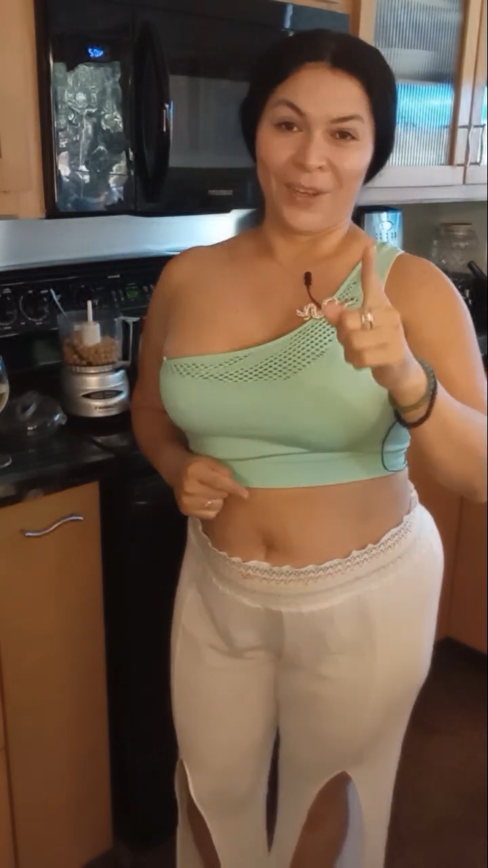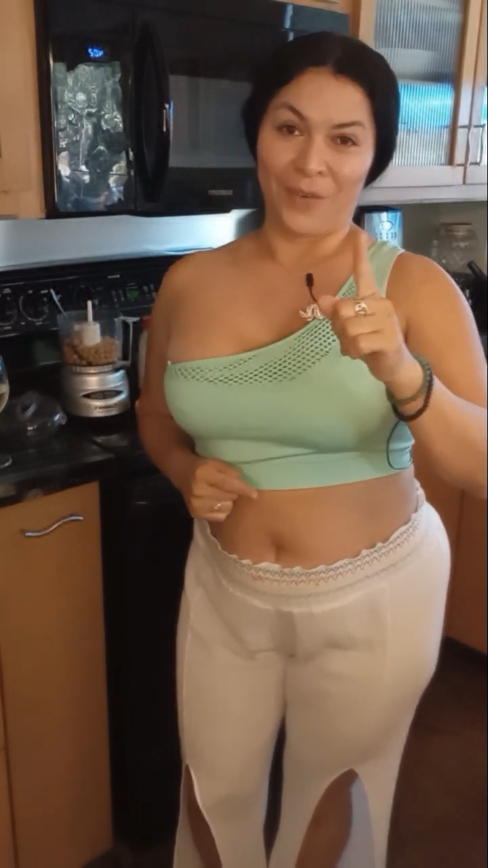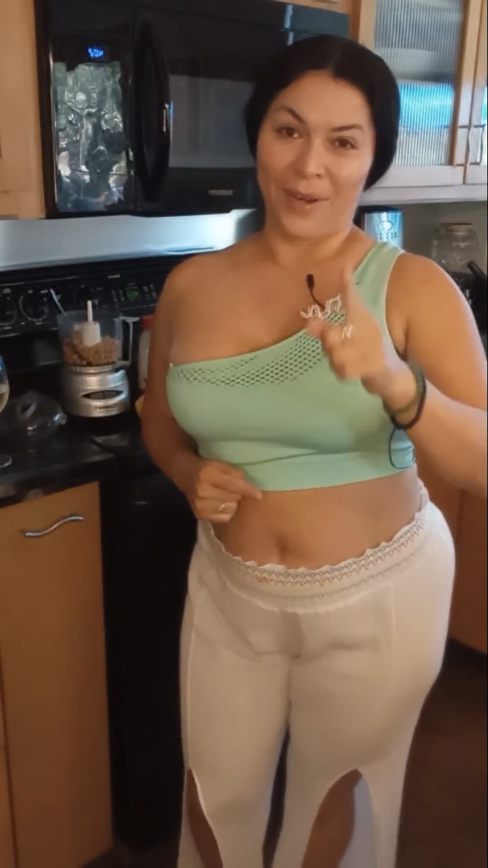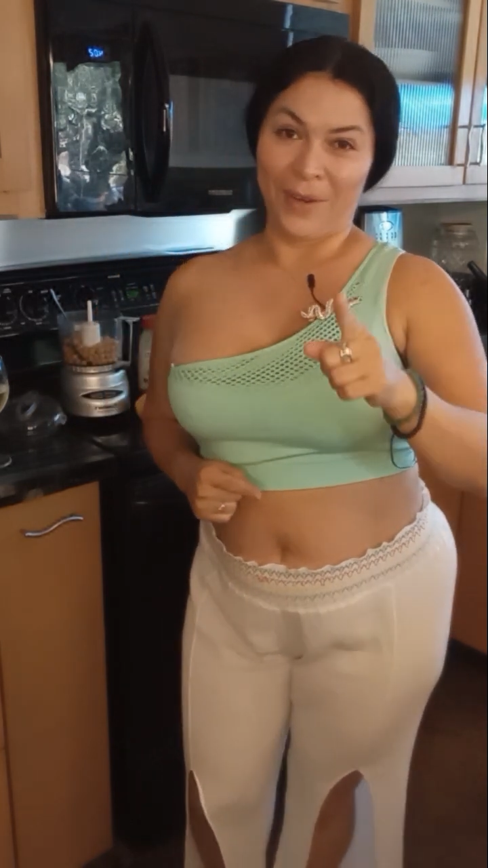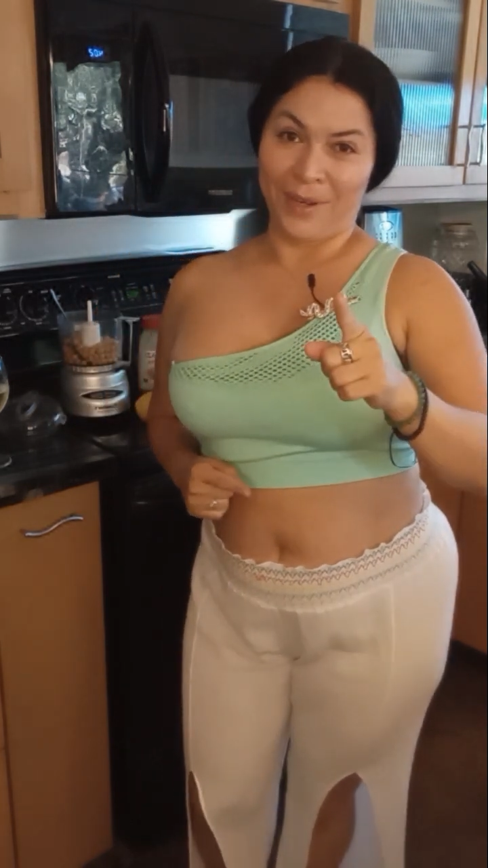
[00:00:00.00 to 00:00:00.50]

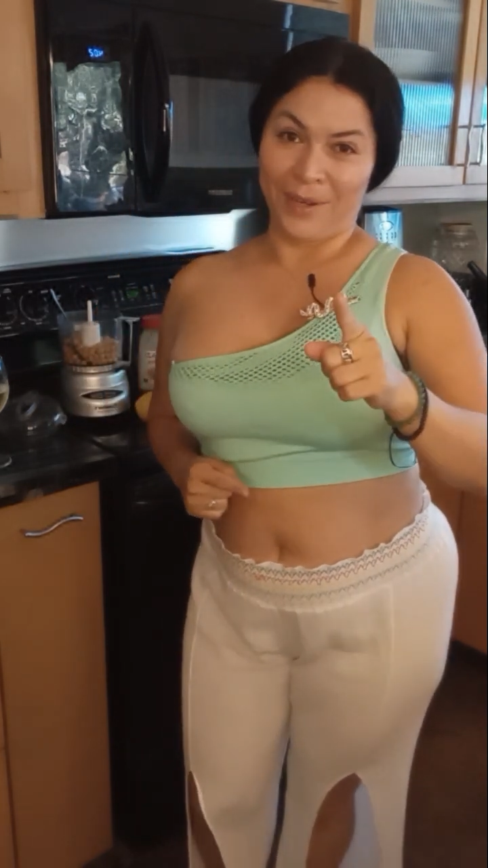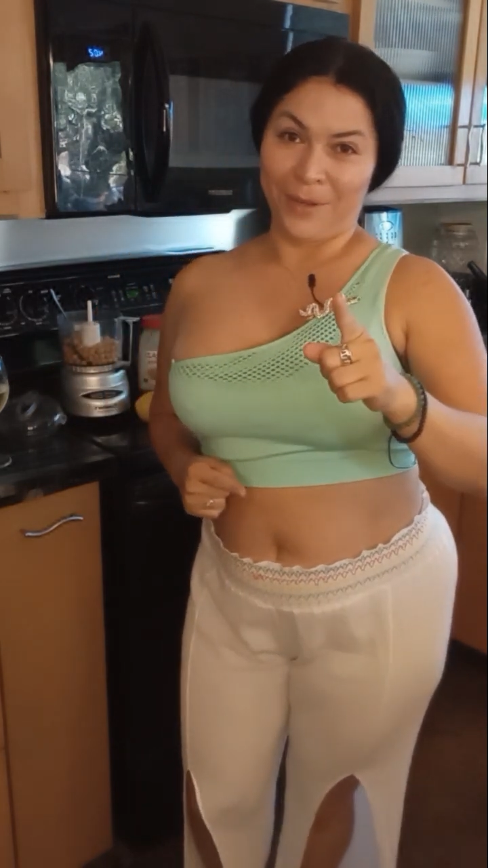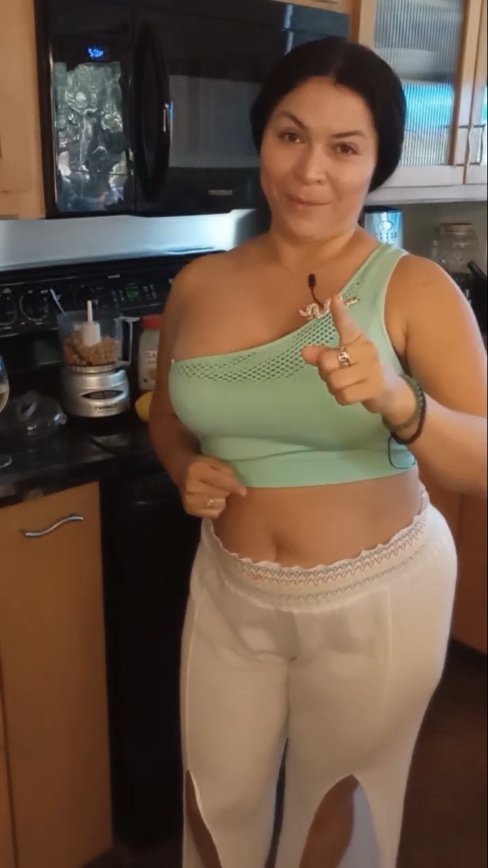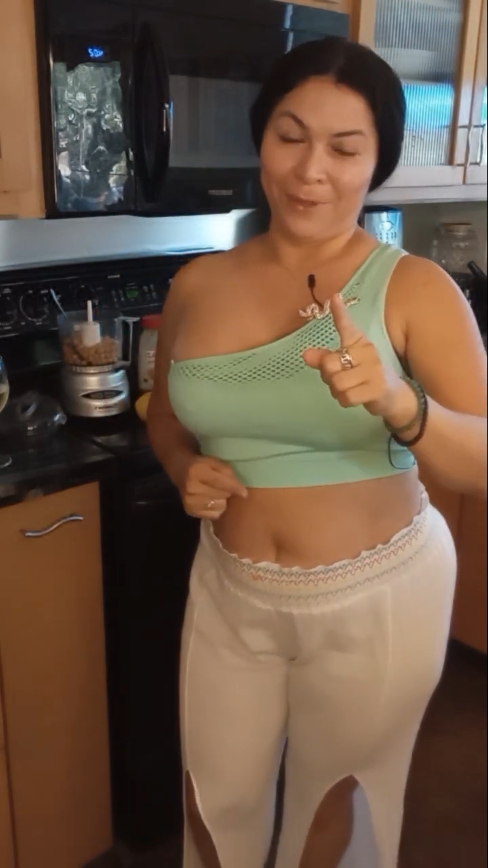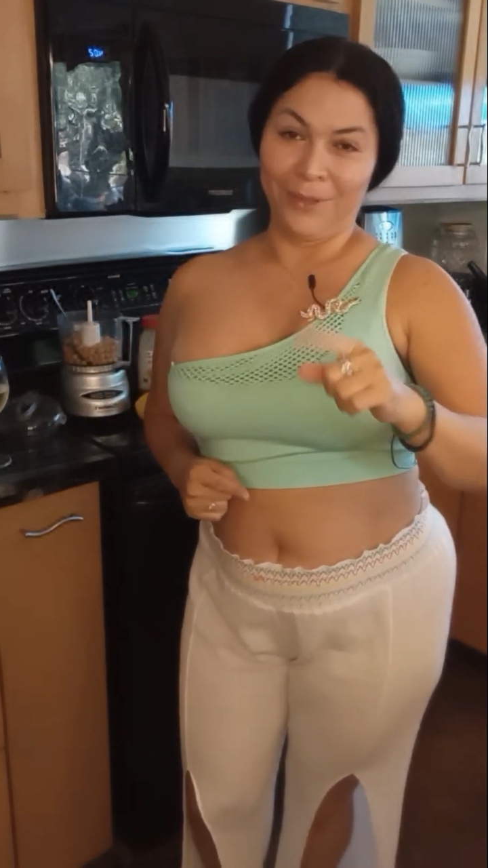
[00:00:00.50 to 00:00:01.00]
Great, great
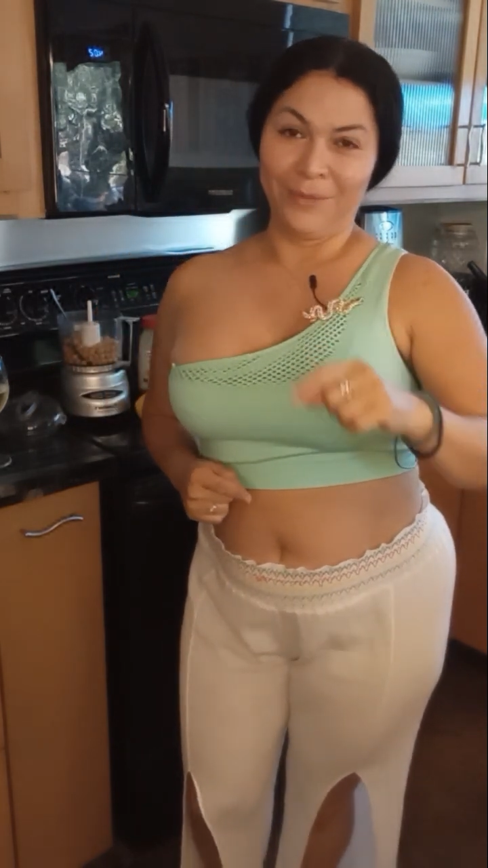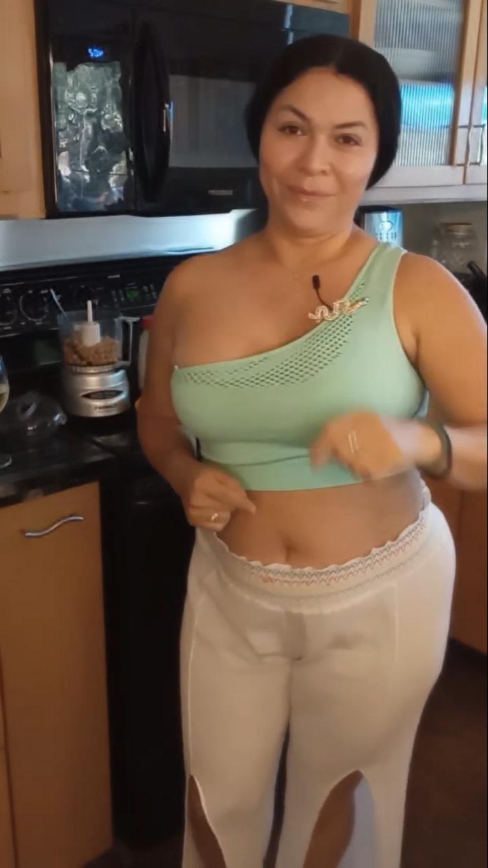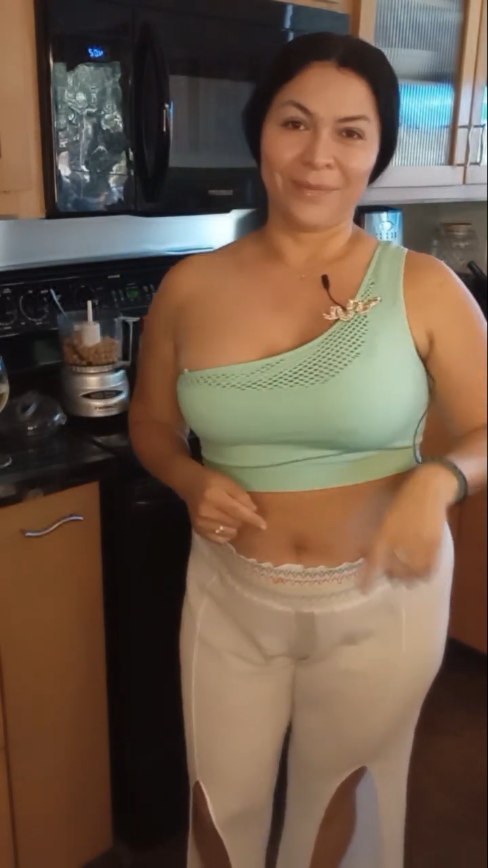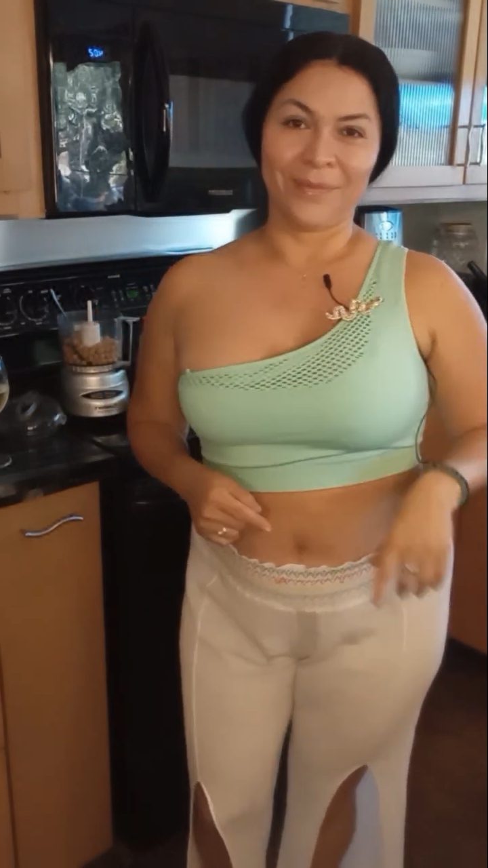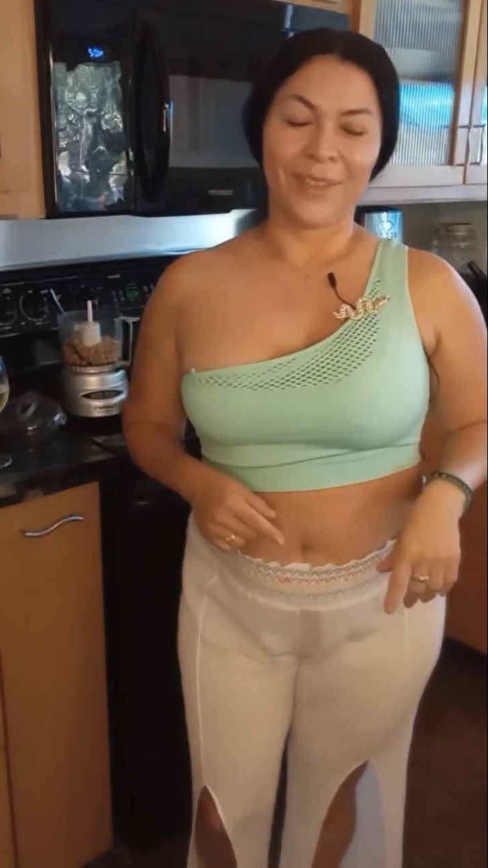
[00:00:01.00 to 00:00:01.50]
number.
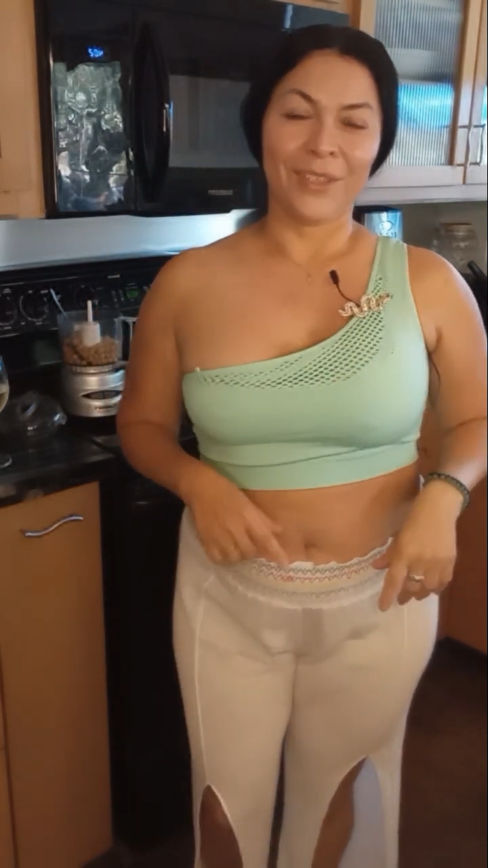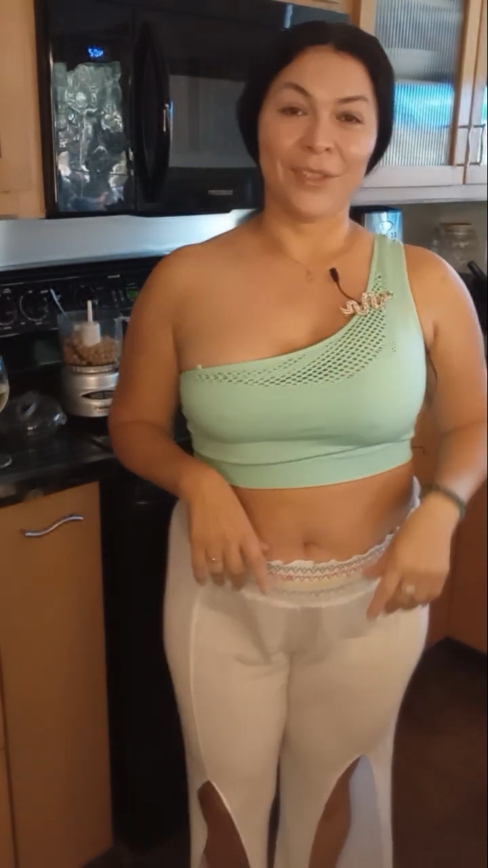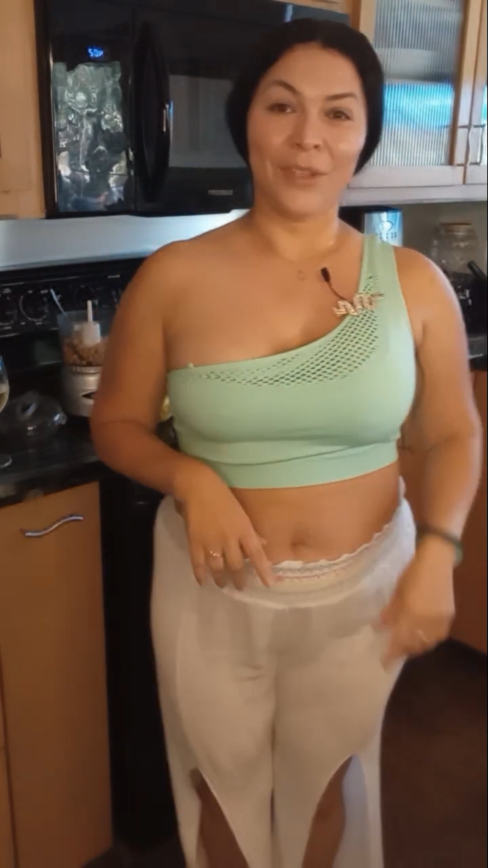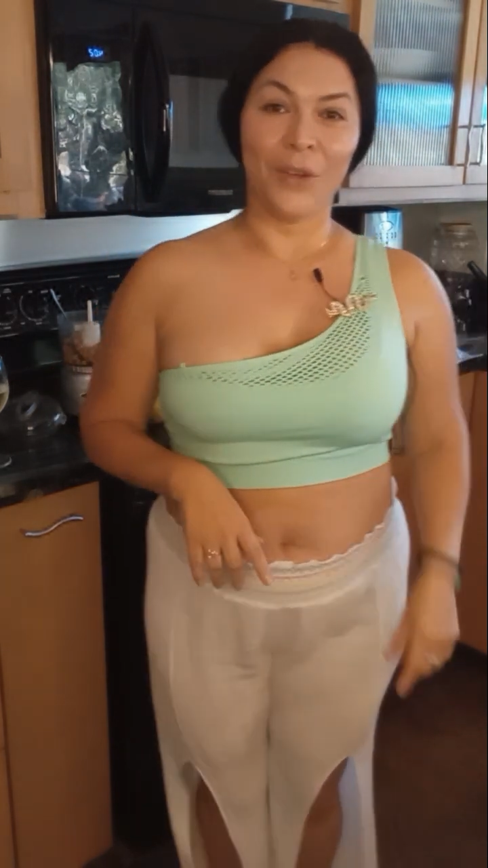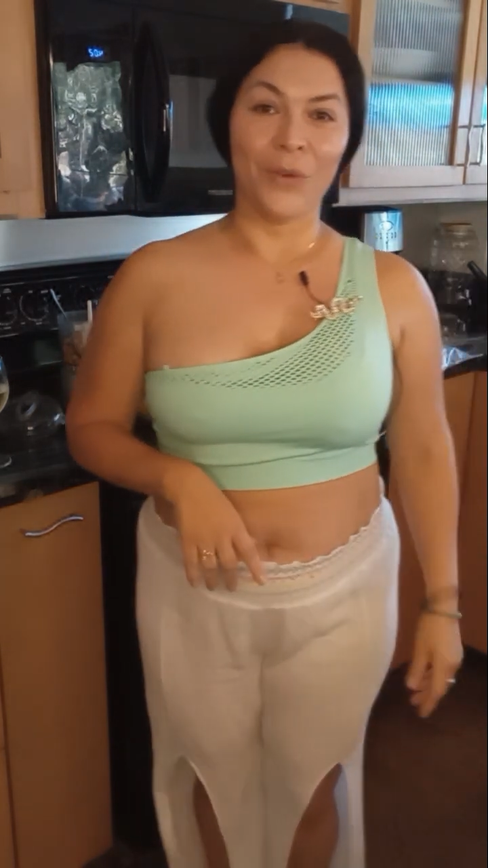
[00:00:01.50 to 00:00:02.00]

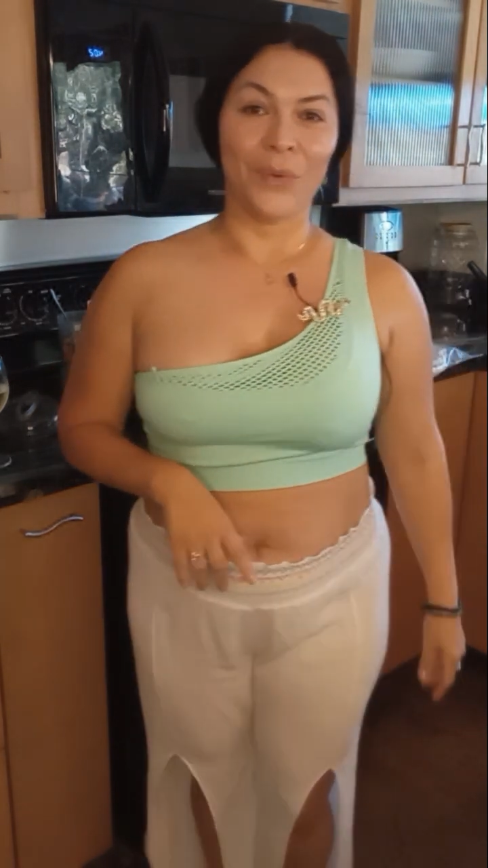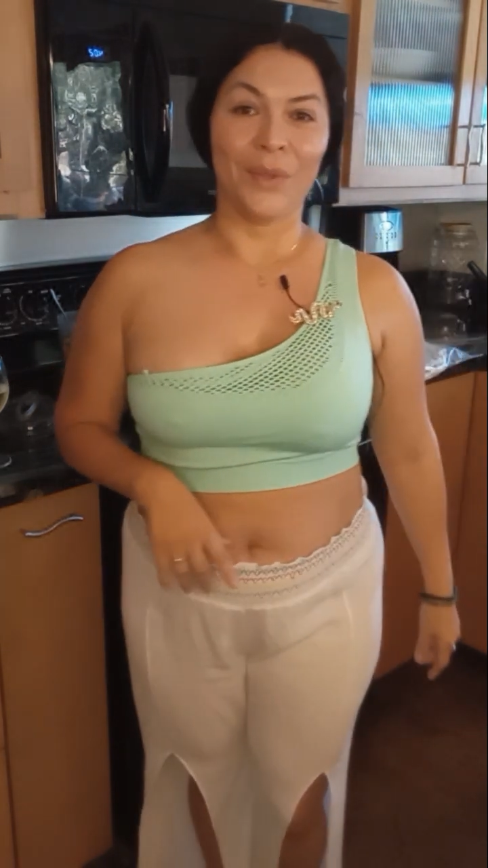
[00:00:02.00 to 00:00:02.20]
So,